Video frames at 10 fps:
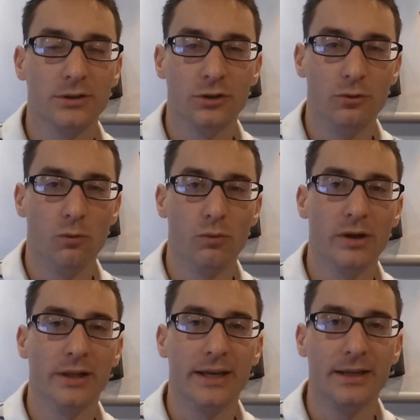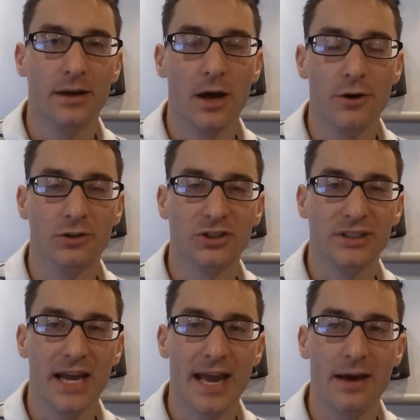to really
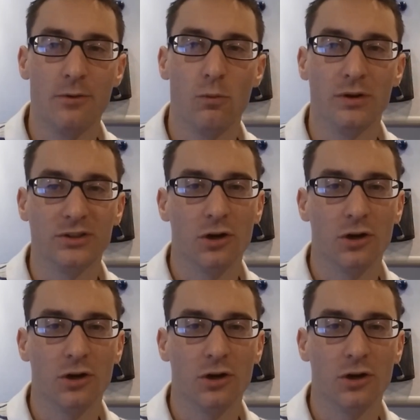understand what